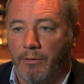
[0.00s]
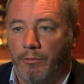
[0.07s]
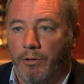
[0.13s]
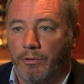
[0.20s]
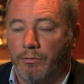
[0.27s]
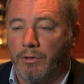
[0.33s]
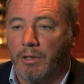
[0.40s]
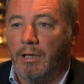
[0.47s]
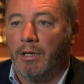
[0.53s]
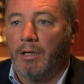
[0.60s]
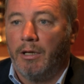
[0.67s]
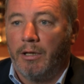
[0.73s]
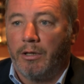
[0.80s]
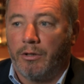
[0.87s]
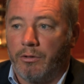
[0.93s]
Waddle,
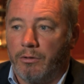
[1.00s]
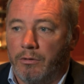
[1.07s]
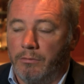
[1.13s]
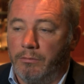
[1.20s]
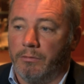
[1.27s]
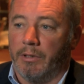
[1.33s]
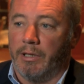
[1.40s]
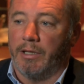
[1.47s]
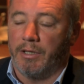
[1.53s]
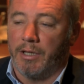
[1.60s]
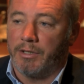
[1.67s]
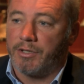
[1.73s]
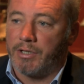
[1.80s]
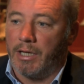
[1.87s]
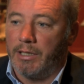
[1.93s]
you know,
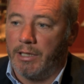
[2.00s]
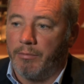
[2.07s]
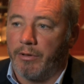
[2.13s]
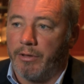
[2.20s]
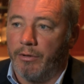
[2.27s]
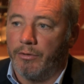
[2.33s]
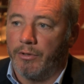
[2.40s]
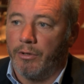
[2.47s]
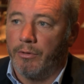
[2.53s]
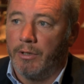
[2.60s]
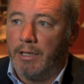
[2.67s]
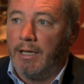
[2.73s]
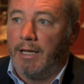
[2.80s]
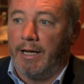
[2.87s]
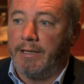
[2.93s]
and Sandy without doubt.
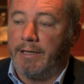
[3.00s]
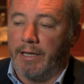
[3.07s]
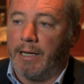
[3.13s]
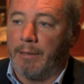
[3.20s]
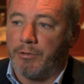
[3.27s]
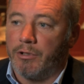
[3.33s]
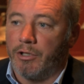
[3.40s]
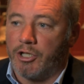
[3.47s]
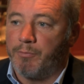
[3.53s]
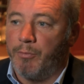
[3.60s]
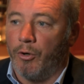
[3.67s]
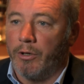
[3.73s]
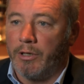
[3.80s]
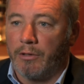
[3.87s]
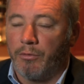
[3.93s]
And you're absolutely
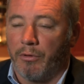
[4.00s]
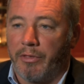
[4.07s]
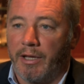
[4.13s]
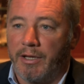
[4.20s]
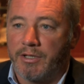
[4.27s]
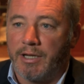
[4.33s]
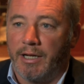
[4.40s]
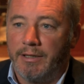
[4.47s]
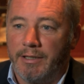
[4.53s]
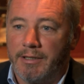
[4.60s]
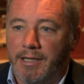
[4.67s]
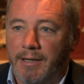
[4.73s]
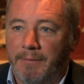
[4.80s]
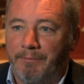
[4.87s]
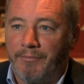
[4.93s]
spot on. I don't think Sandy's
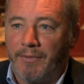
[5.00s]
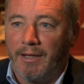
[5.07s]
name